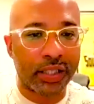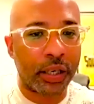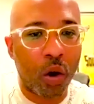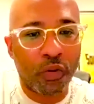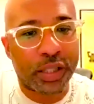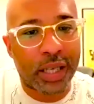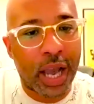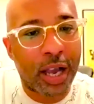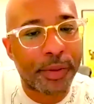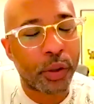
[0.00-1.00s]
And over
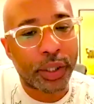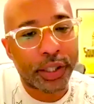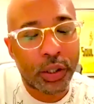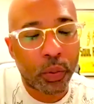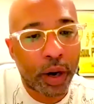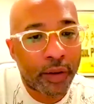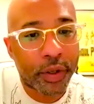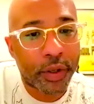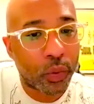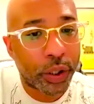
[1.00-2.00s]
time, you'll get to wherever
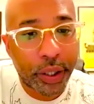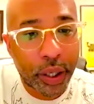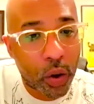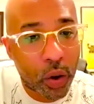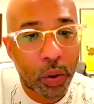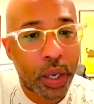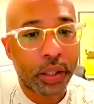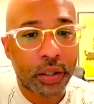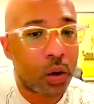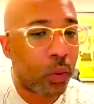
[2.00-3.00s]
you want to go.
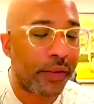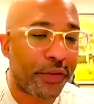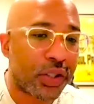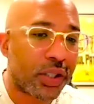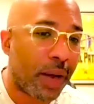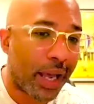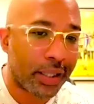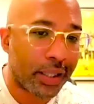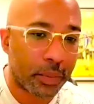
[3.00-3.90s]
Don't wait for somebody